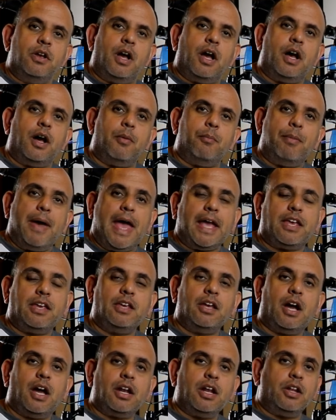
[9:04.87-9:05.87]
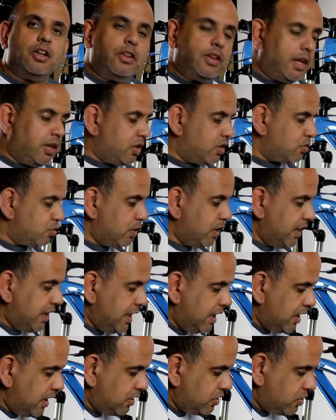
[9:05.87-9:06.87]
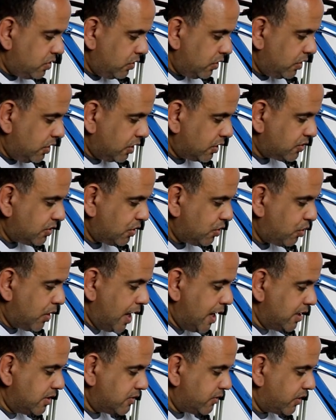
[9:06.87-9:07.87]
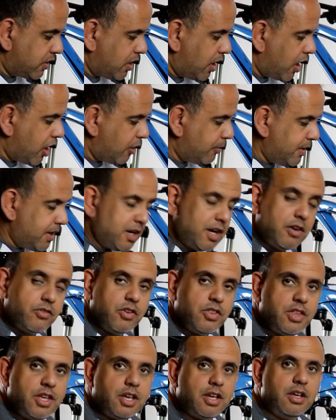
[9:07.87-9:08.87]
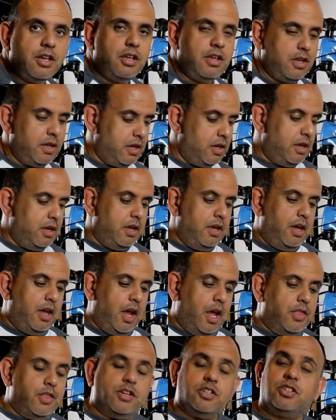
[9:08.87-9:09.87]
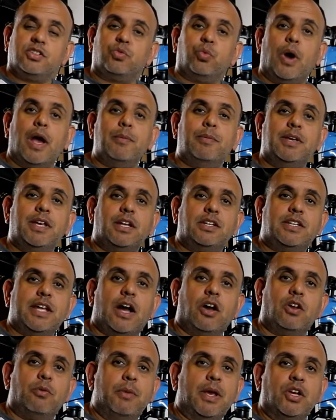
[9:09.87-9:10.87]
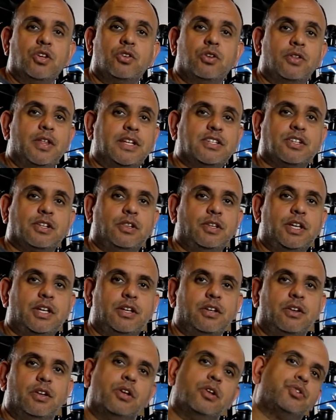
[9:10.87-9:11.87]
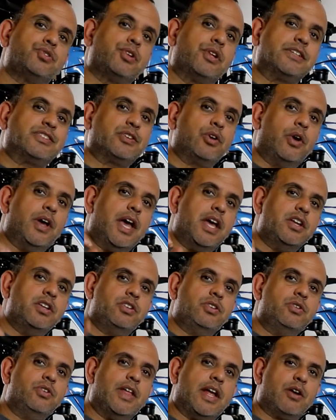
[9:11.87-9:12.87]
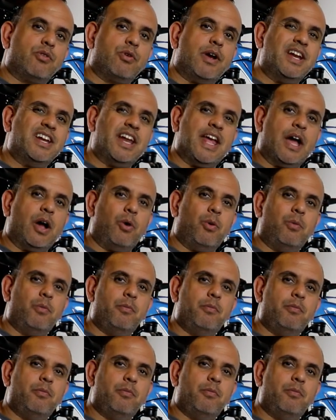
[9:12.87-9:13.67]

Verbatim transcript: uh, backing on it that you can really get into the nooks and crannies of the carbon and everything. And then just wiping it down and make sure that's clean. So let's go ahead and do that right now.